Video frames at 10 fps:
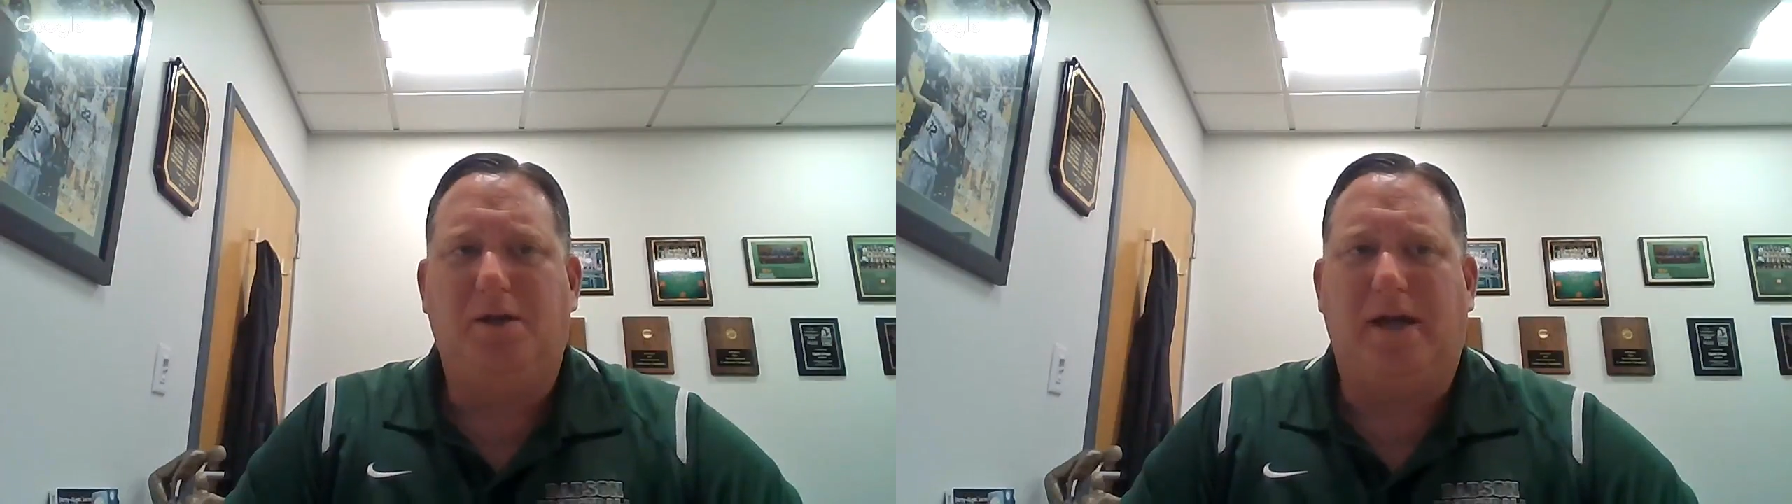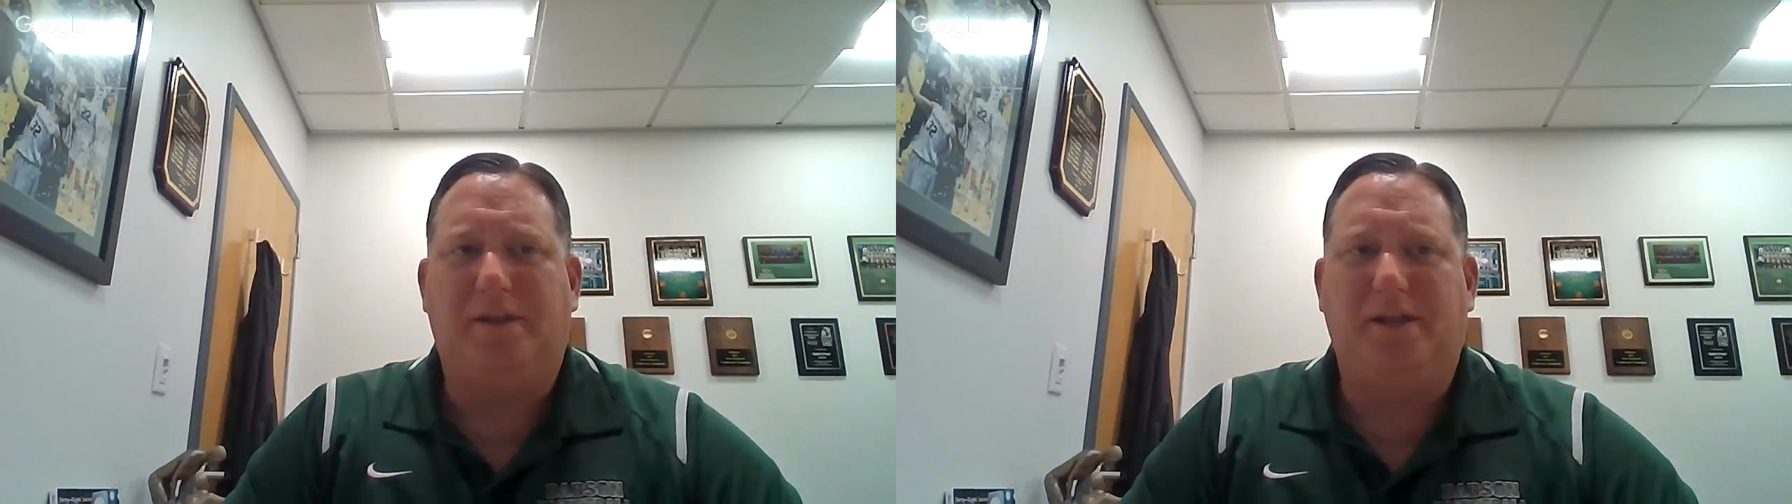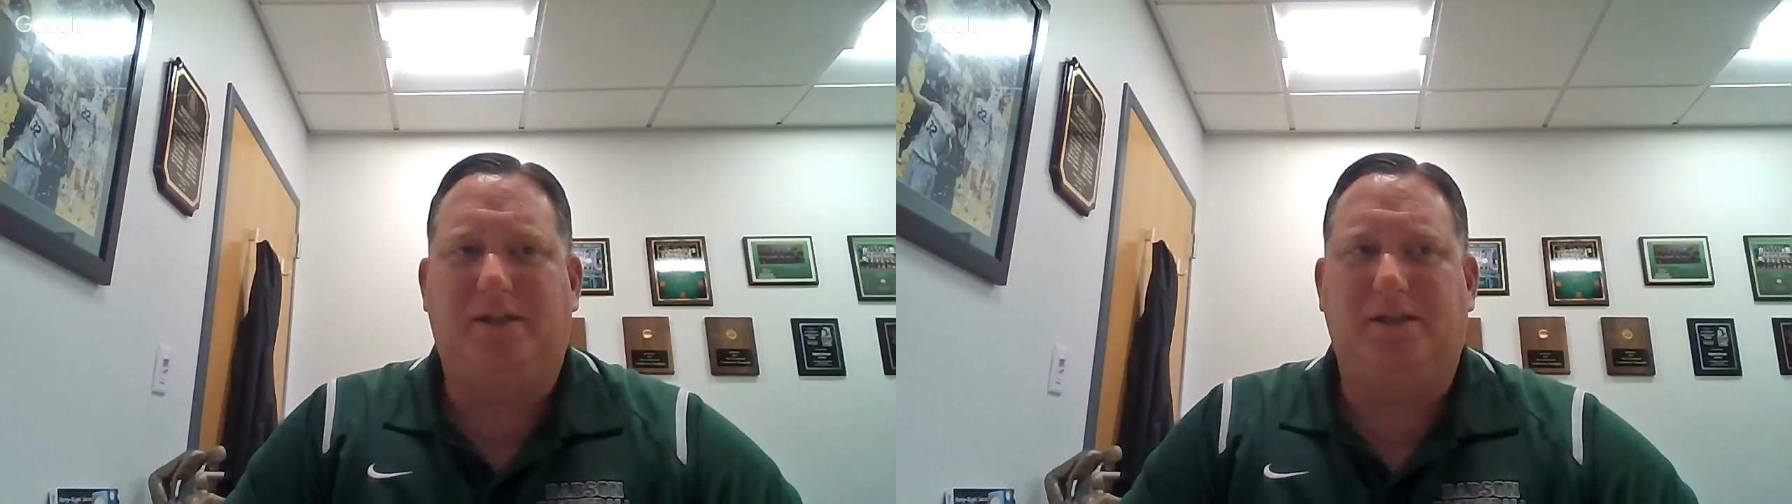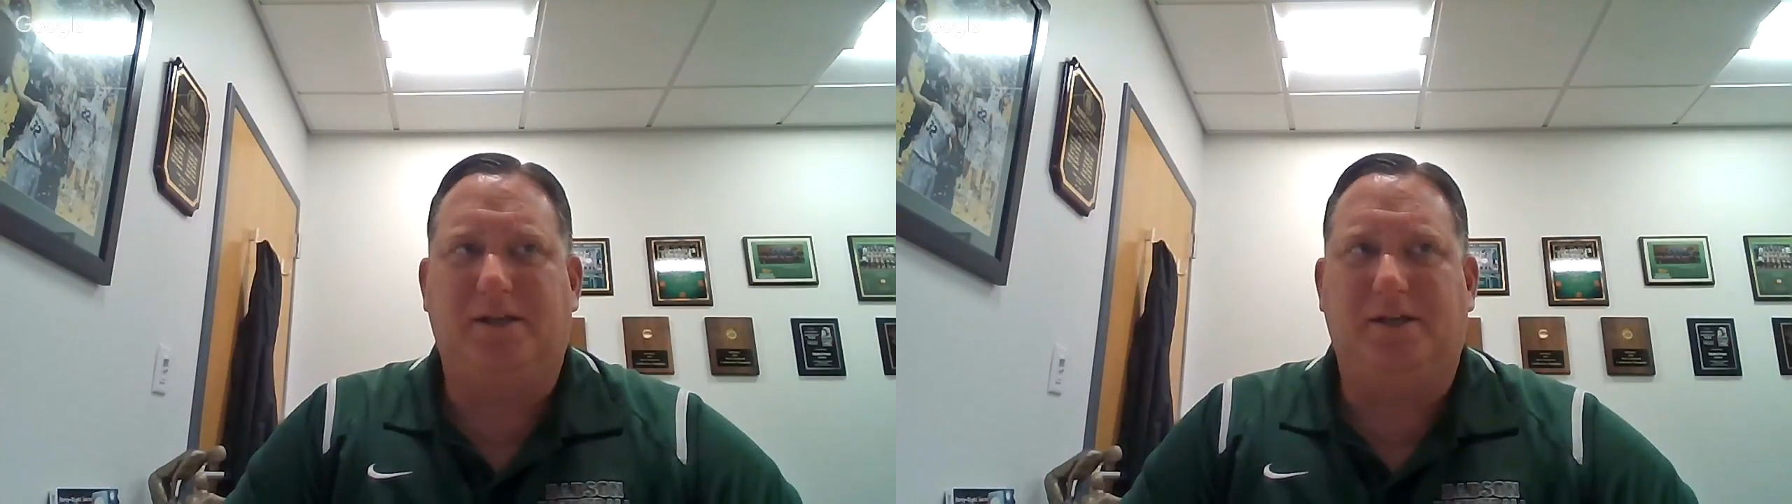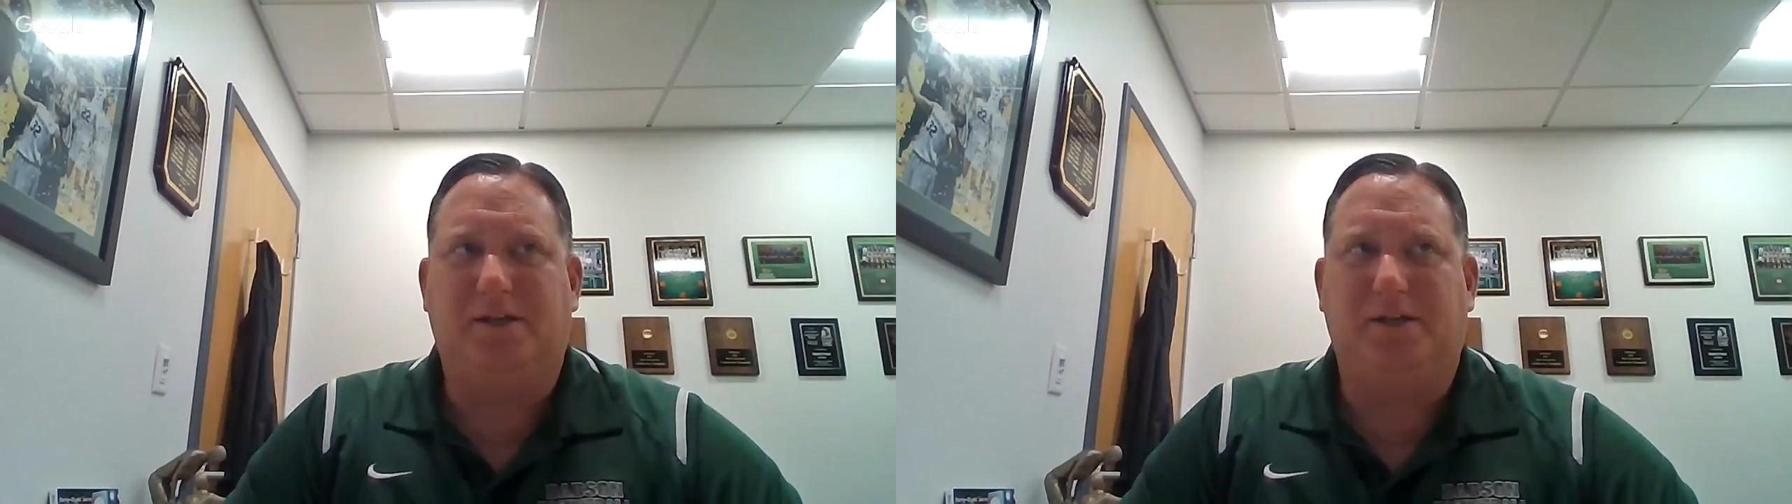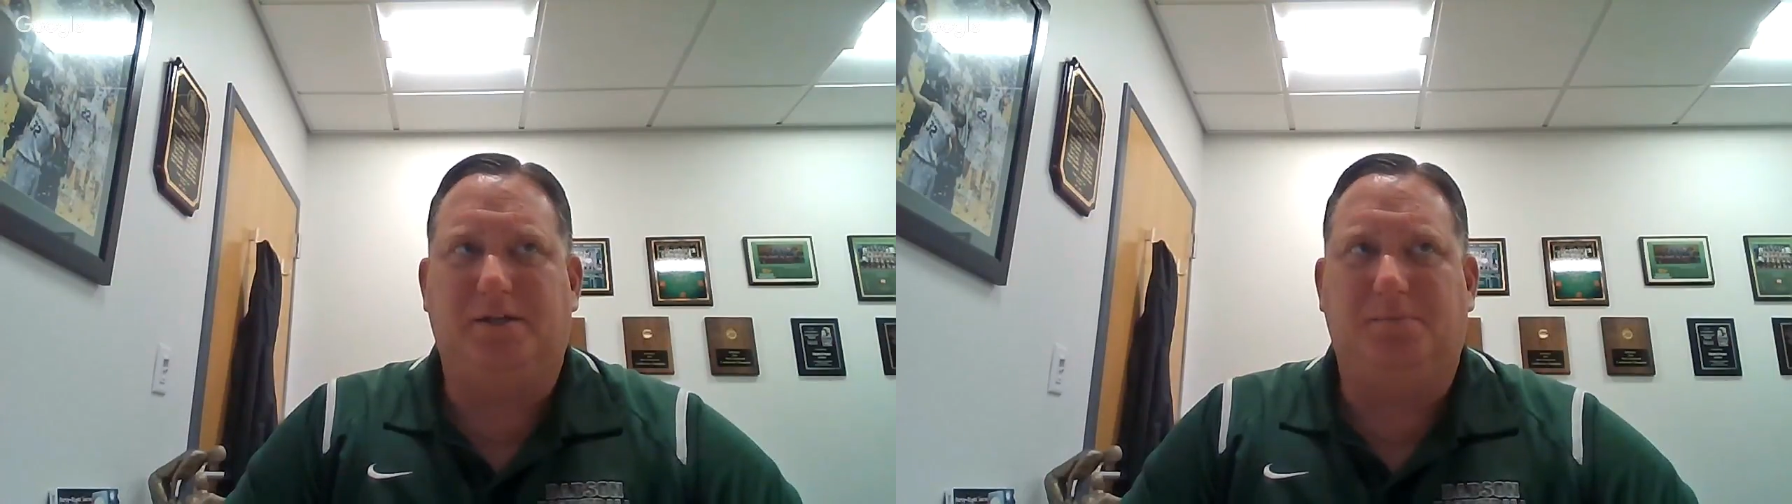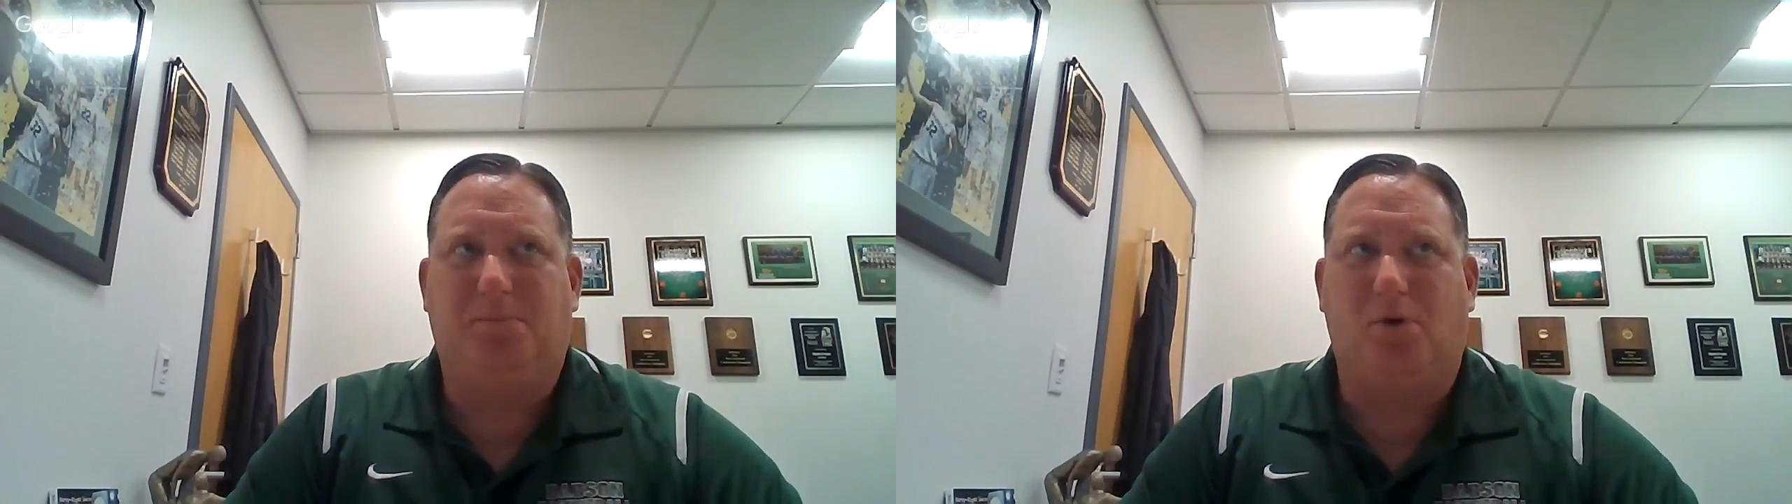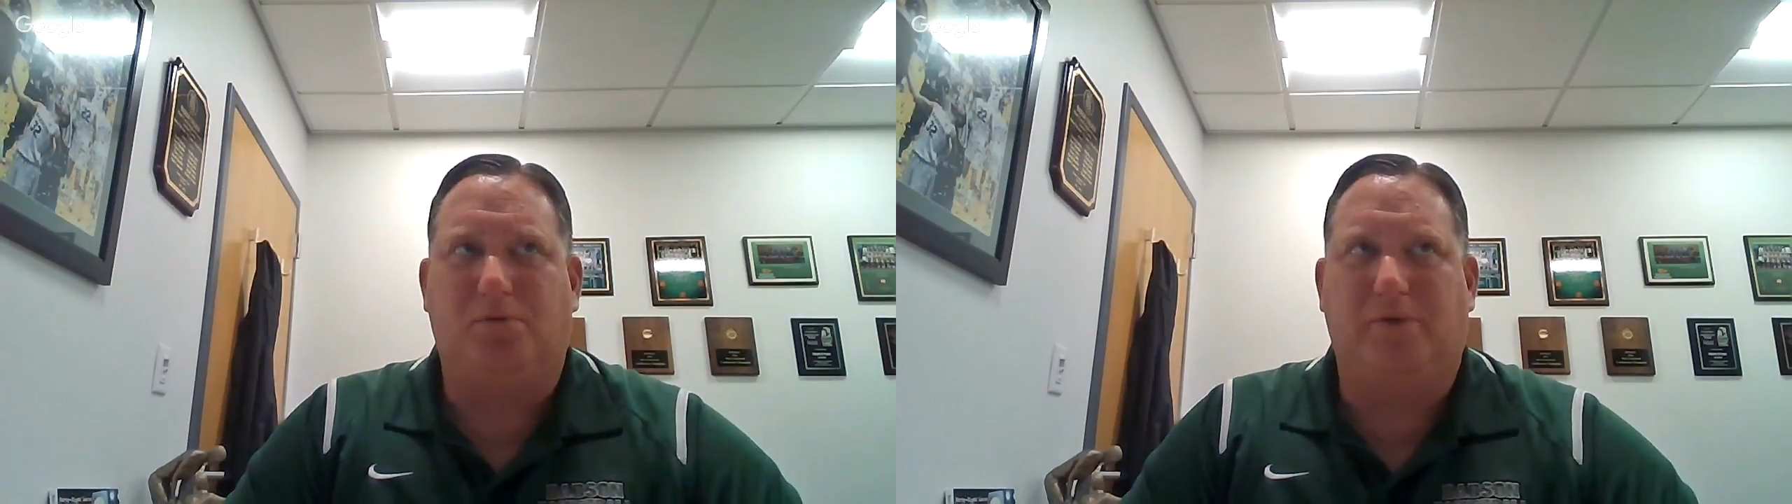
I think that both